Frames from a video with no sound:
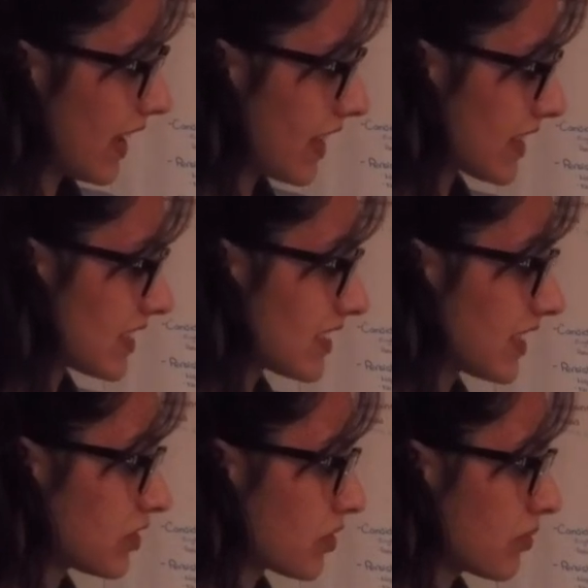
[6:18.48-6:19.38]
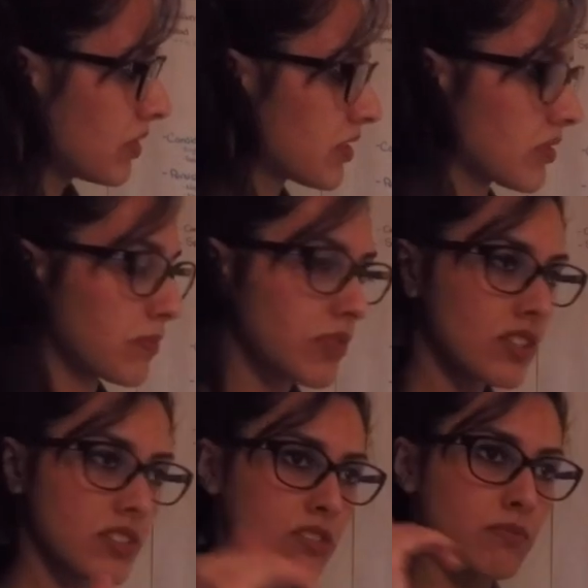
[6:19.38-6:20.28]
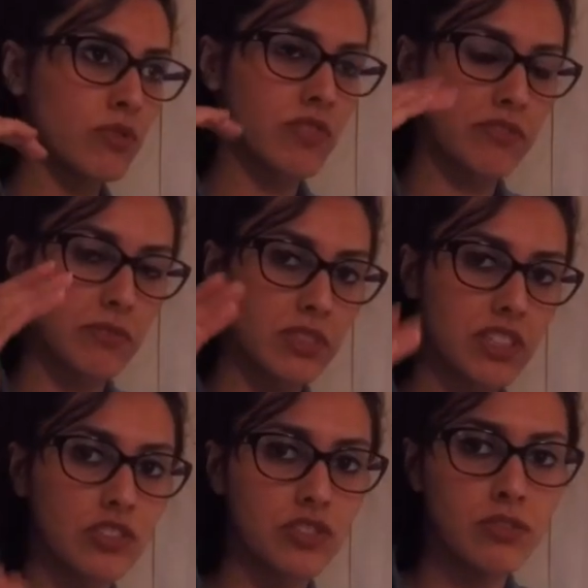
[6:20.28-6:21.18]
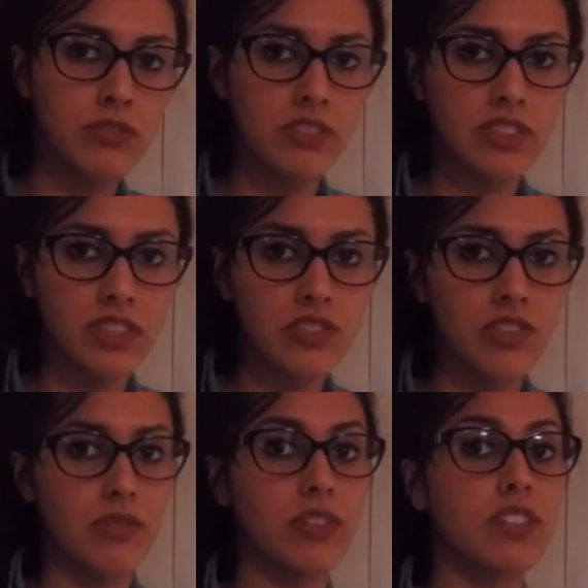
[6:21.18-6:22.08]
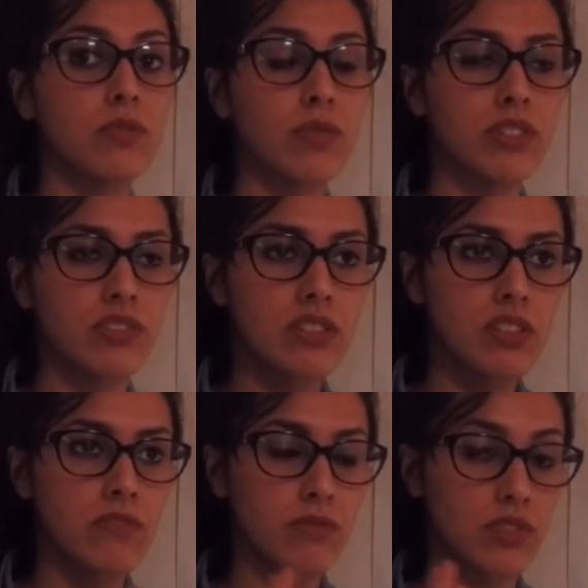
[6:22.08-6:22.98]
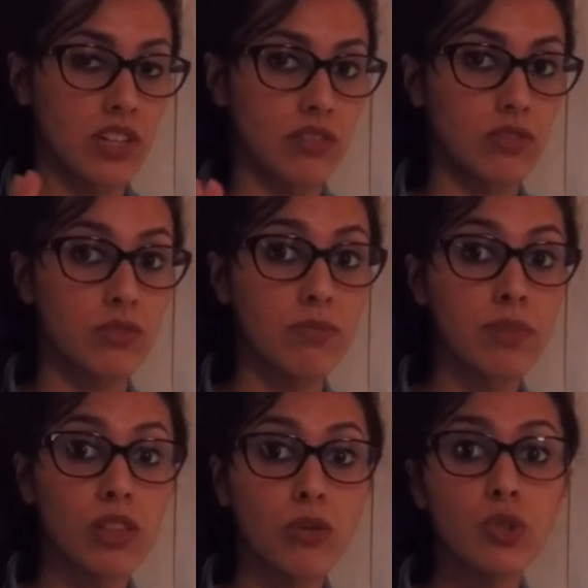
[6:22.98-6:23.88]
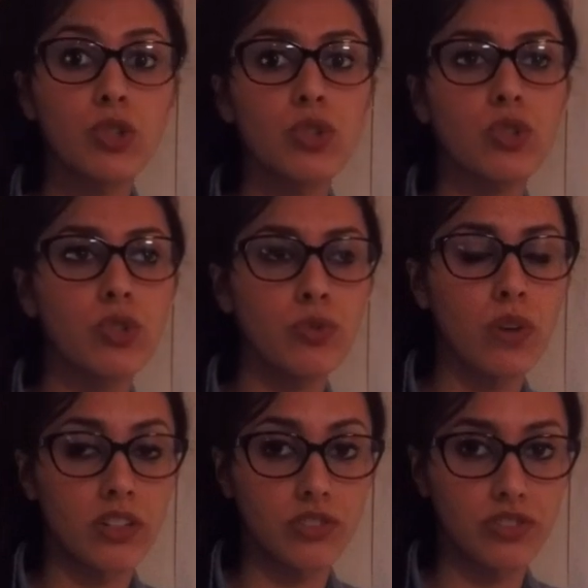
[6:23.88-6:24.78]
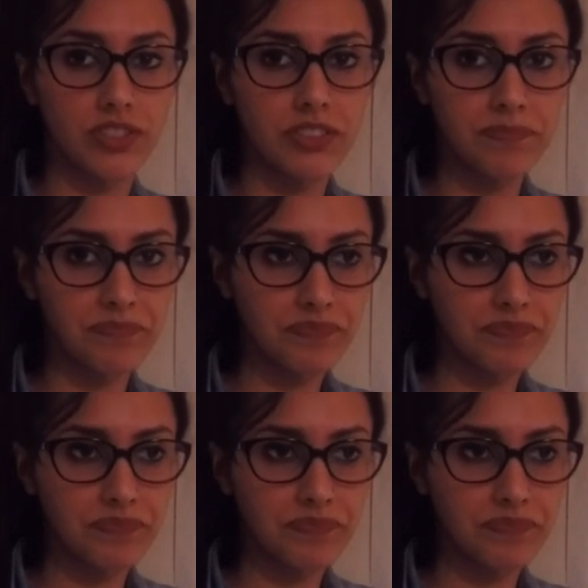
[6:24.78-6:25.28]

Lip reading: And then stage 3, so the process of moving from stage 2 to stage 3 is when your CD4 count goes below 200.